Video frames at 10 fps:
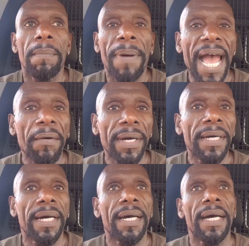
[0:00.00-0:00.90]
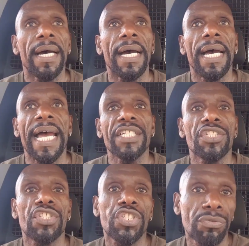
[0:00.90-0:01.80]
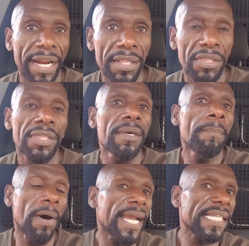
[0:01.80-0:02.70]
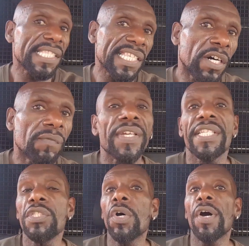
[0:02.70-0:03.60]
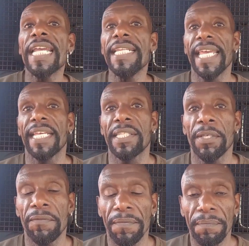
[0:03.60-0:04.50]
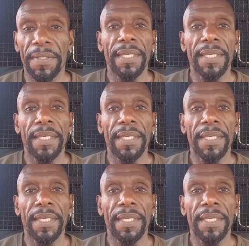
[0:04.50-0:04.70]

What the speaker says: power and strength by itself is not a negative.